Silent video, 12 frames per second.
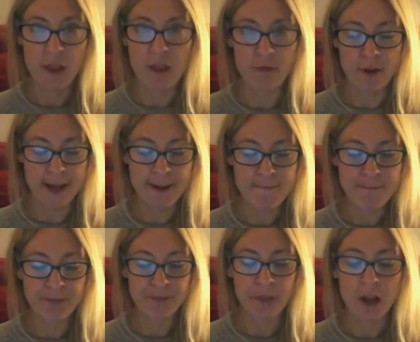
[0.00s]
3.
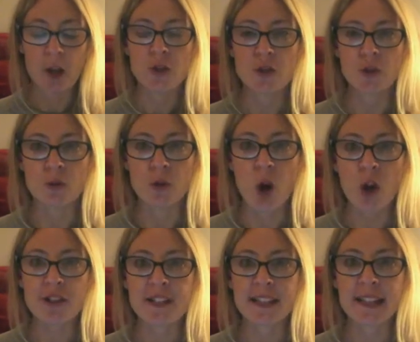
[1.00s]
Do
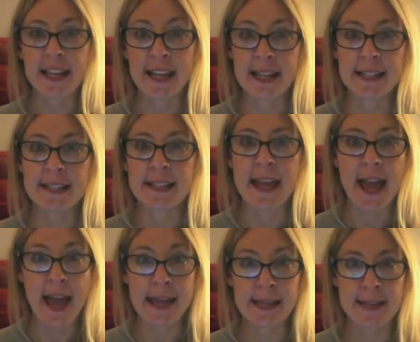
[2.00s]
not eat
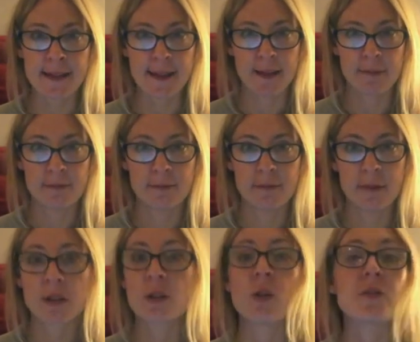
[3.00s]
anything,
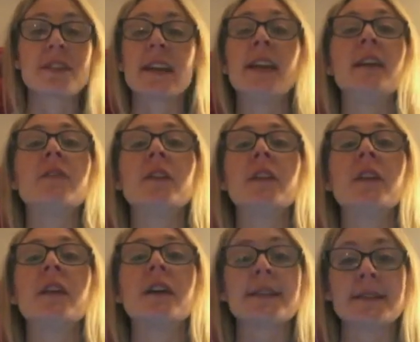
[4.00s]
not
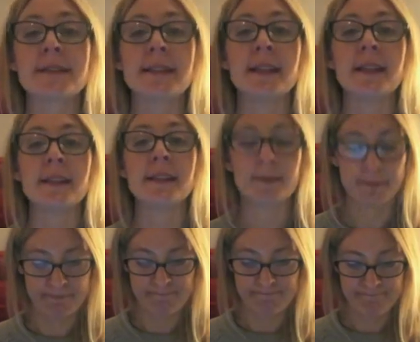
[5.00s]
even a seed.
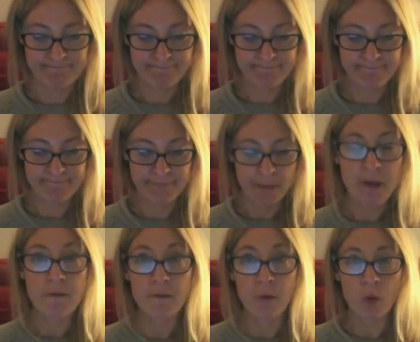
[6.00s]

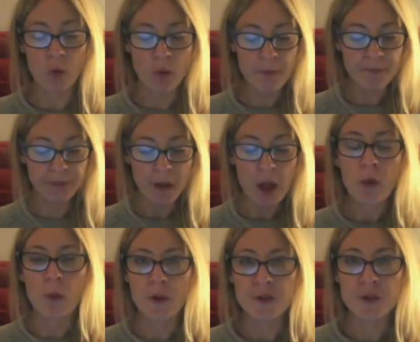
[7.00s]
4.
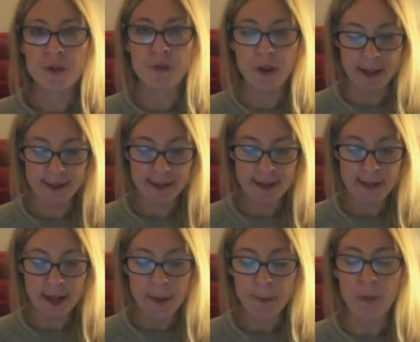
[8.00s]
Once you find
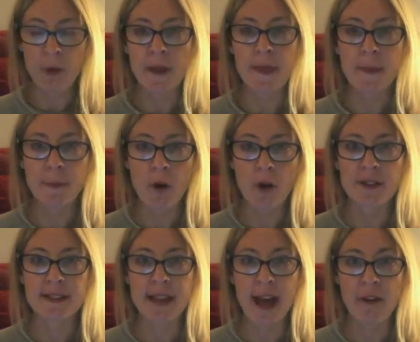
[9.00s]
it, bring the
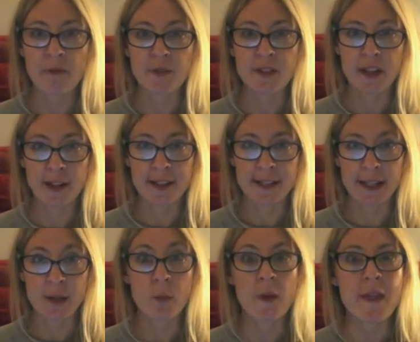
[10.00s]
box to
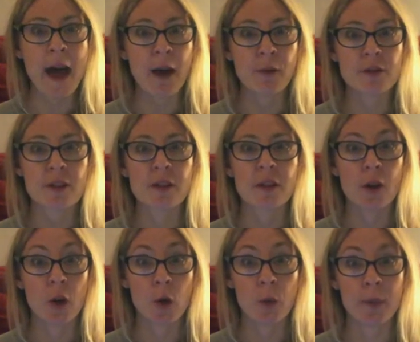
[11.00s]
Aphrodite without
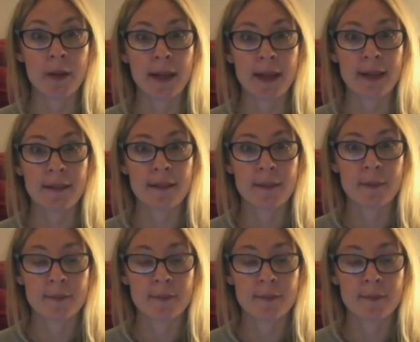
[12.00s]
opening it.